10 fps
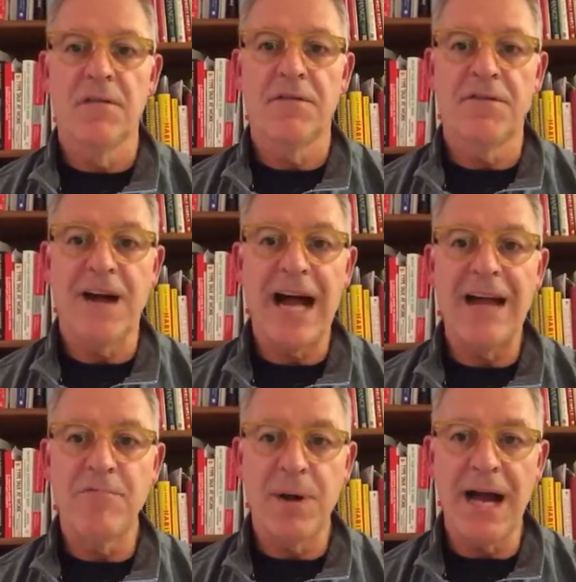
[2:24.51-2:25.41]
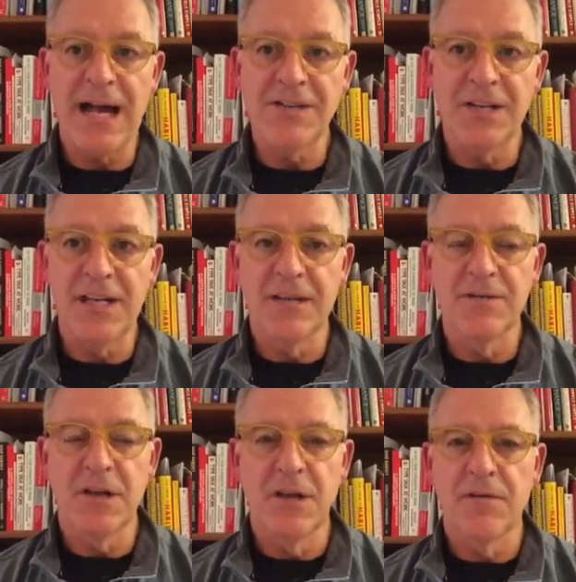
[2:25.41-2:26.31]
5
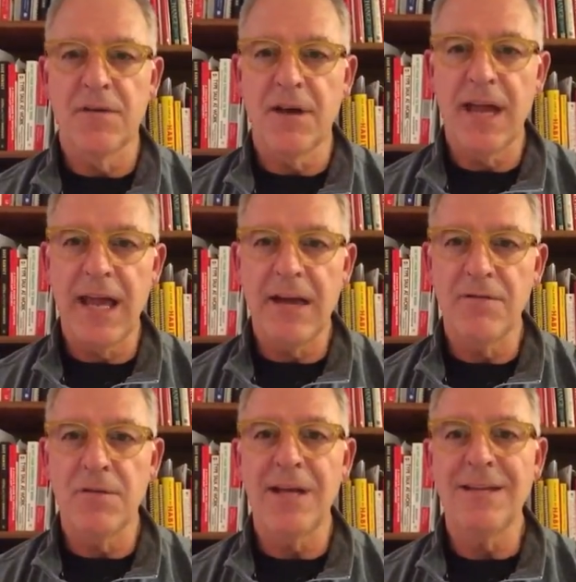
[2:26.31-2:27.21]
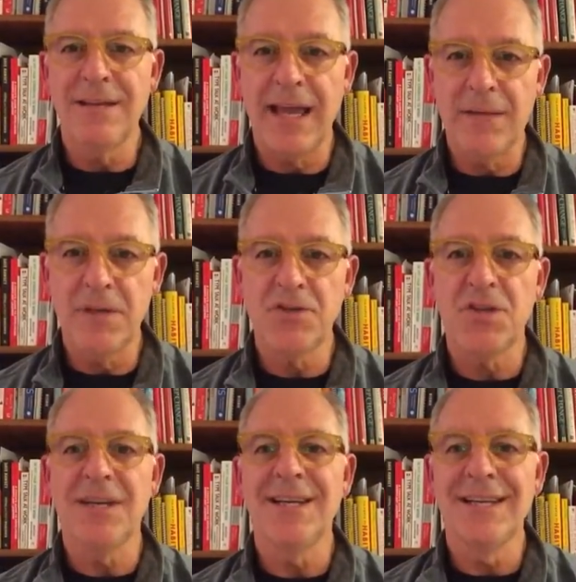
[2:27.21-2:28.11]
positives for every
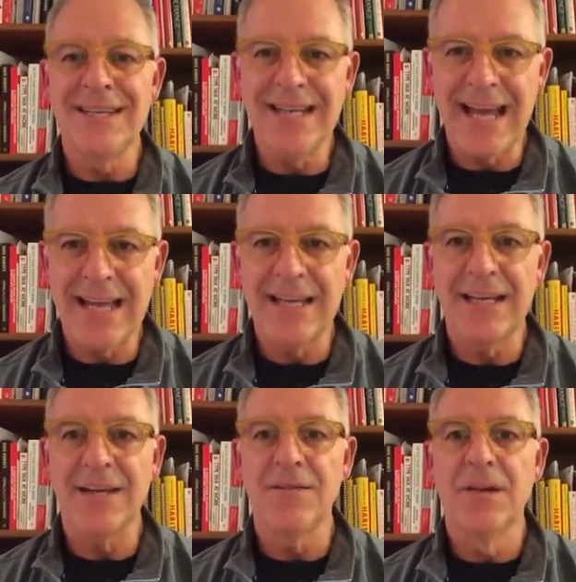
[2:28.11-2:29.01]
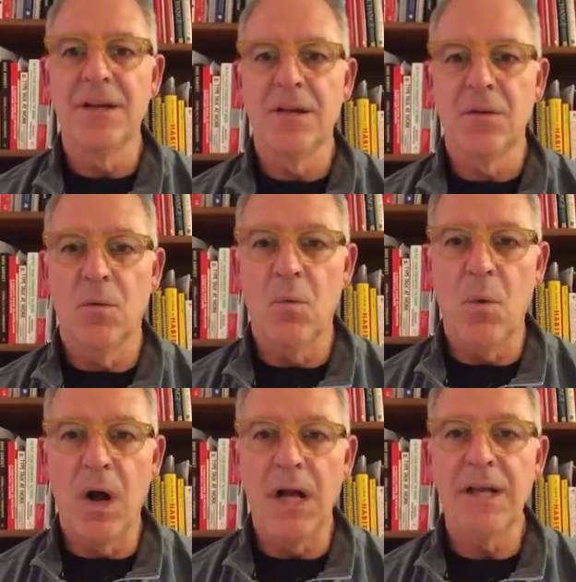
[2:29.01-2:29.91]
damaging, negative,
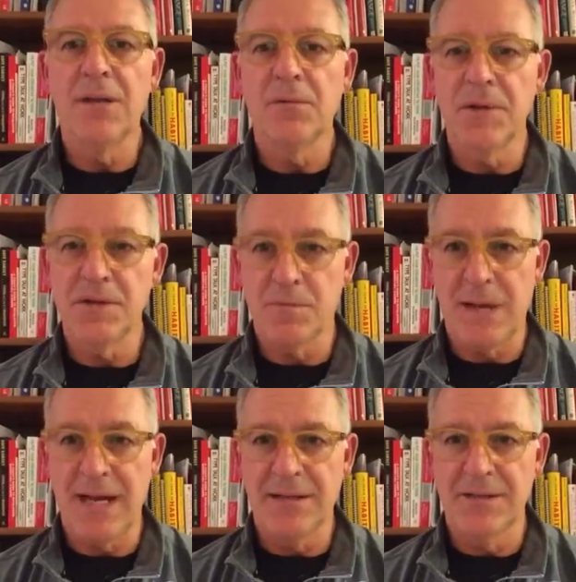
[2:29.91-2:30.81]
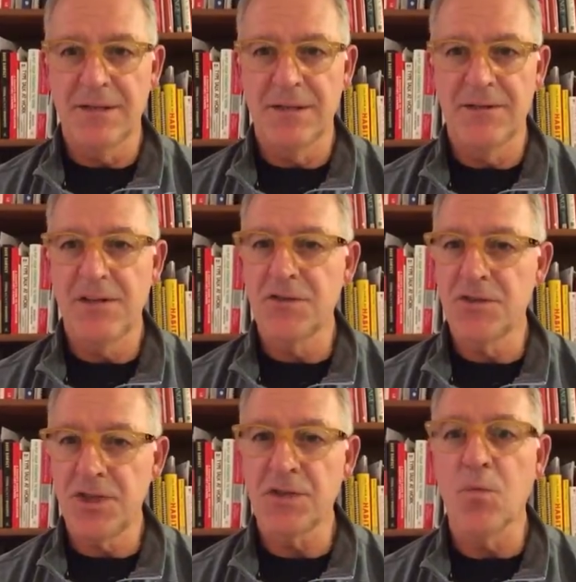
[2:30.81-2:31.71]
1 response.
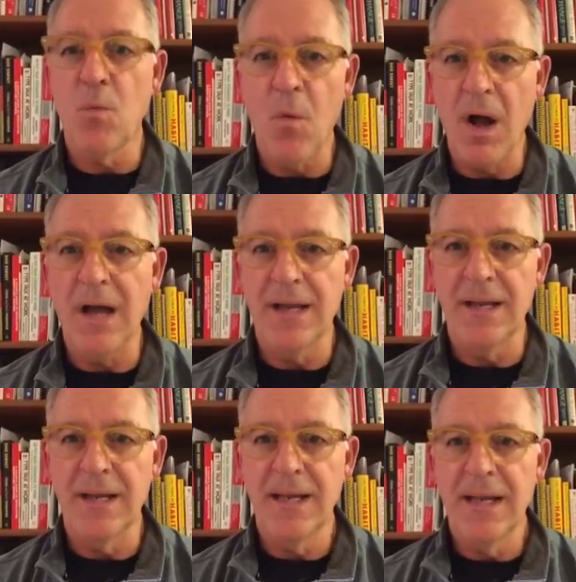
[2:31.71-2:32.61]
Just one.